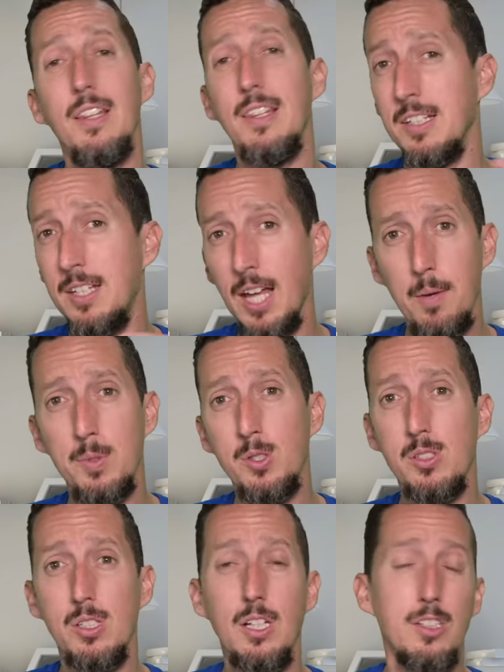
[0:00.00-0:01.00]
the
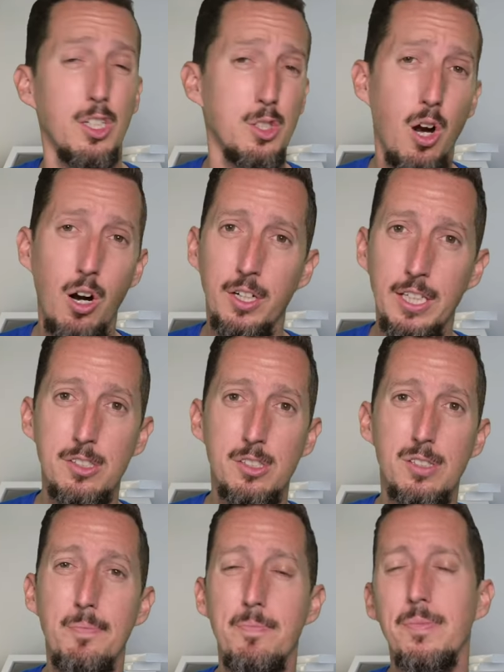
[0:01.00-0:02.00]
depths, the targets,